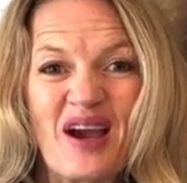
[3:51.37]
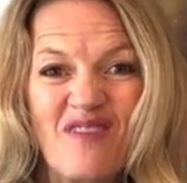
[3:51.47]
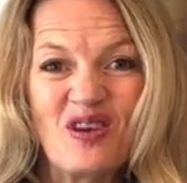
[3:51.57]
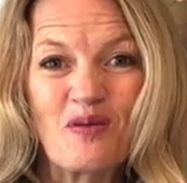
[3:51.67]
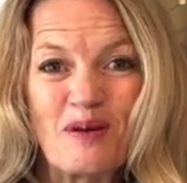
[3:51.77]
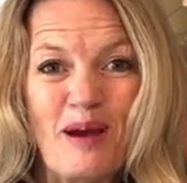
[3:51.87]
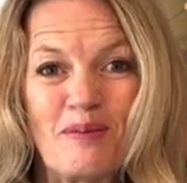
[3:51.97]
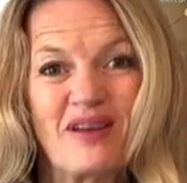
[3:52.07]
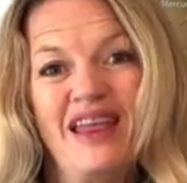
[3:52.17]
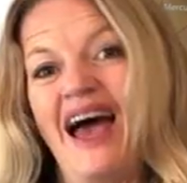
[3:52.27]
If you
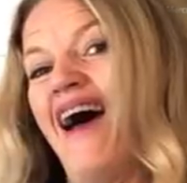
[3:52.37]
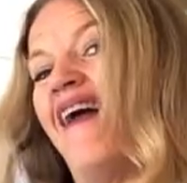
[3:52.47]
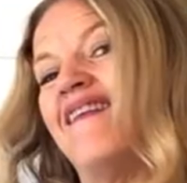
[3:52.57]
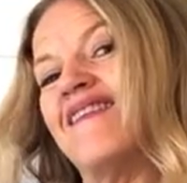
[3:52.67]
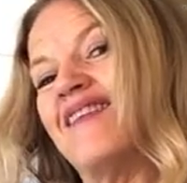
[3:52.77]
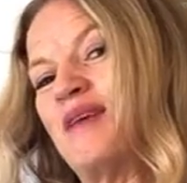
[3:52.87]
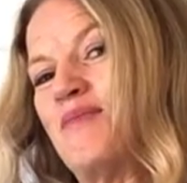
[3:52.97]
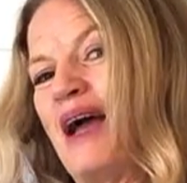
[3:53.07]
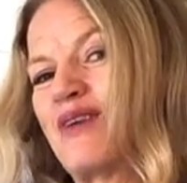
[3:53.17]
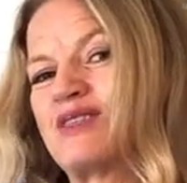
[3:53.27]
remembered that, then
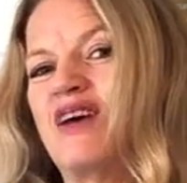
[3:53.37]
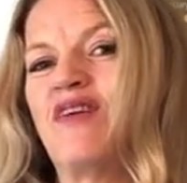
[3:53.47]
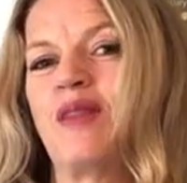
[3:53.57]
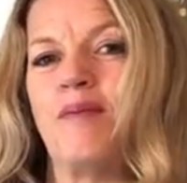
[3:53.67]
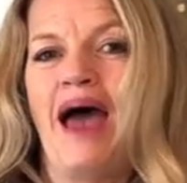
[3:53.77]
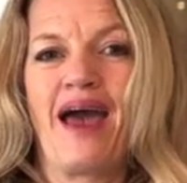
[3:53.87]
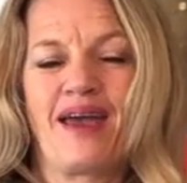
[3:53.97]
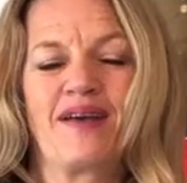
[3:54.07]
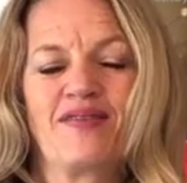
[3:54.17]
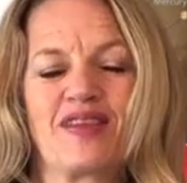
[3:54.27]
pat yourself on the back.
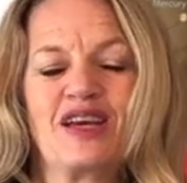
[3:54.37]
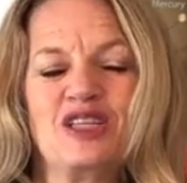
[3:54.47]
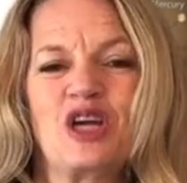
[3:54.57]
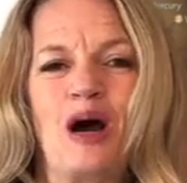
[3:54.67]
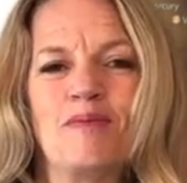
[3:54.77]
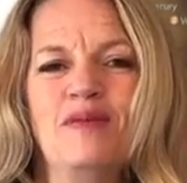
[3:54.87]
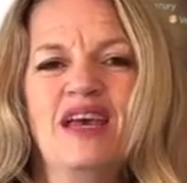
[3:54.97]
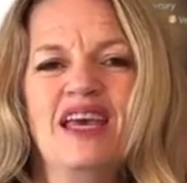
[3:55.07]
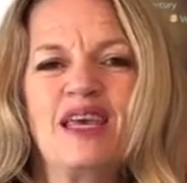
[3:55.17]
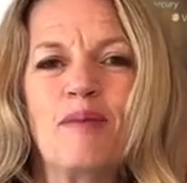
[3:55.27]
Good job.
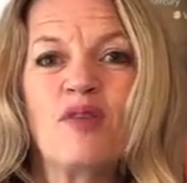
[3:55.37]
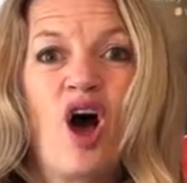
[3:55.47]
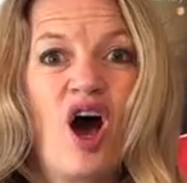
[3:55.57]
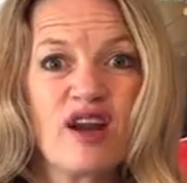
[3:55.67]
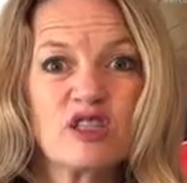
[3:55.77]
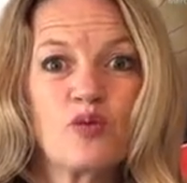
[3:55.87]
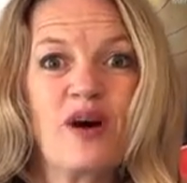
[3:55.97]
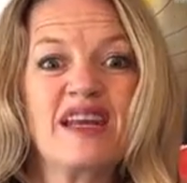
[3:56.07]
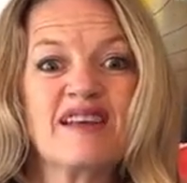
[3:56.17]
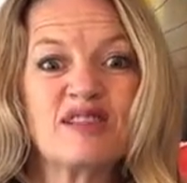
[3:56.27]
Yep, the hottest
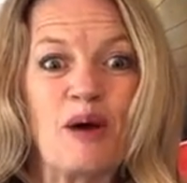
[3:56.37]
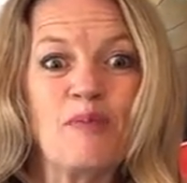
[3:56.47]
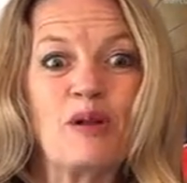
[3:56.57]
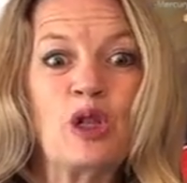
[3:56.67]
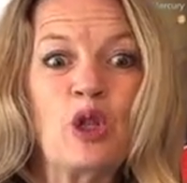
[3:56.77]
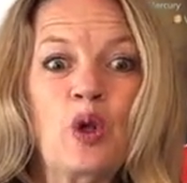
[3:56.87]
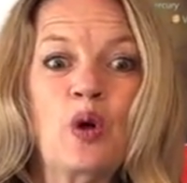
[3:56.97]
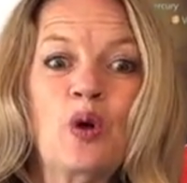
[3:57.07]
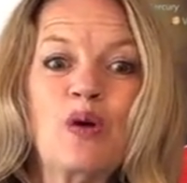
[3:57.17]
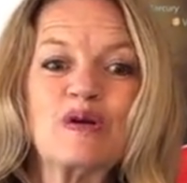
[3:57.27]
one is a
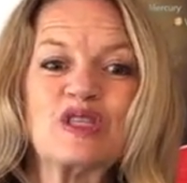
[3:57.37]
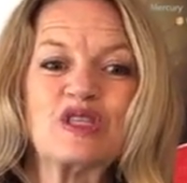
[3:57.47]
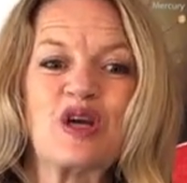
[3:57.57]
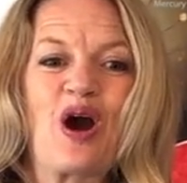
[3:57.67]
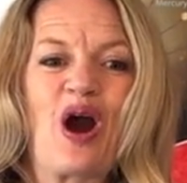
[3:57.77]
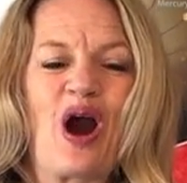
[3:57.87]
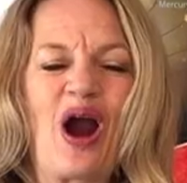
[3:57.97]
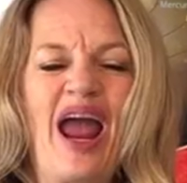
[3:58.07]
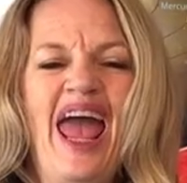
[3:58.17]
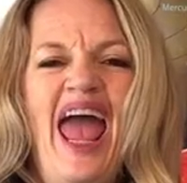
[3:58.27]
blue
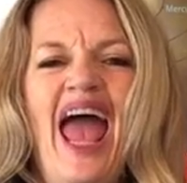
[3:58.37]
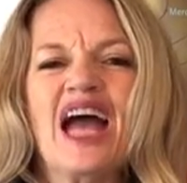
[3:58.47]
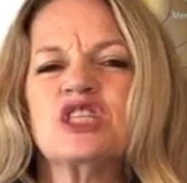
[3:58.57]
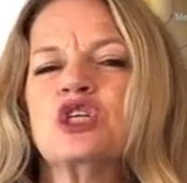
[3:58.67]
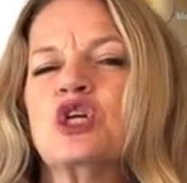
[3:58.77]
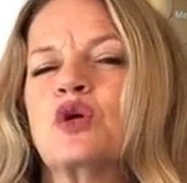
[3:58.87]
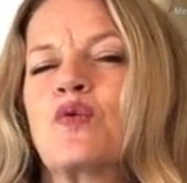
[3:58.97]
star. And do you